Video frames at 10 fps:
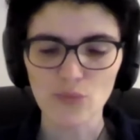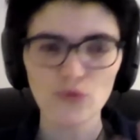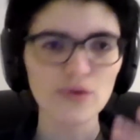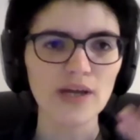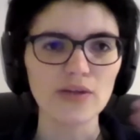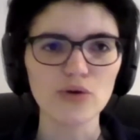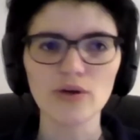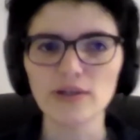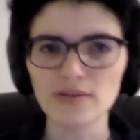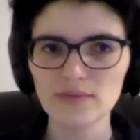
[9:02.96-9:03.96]
that
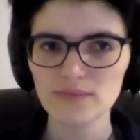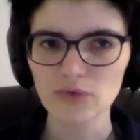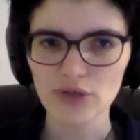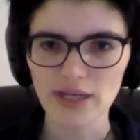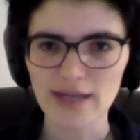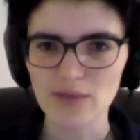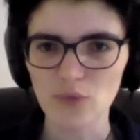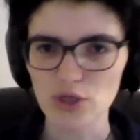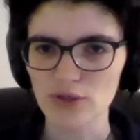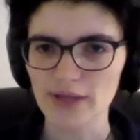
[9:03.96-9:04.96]
you're looking at a
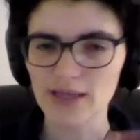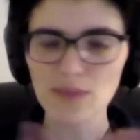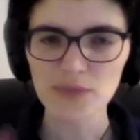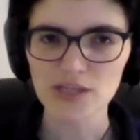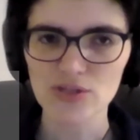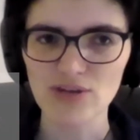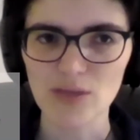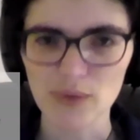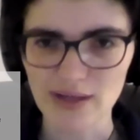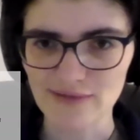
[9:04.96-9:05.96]
model that can be constrained
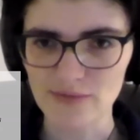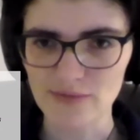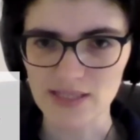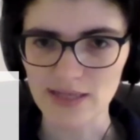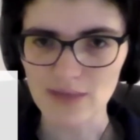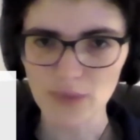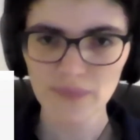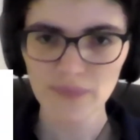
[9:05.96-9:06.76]
with alpha, beta, gamma,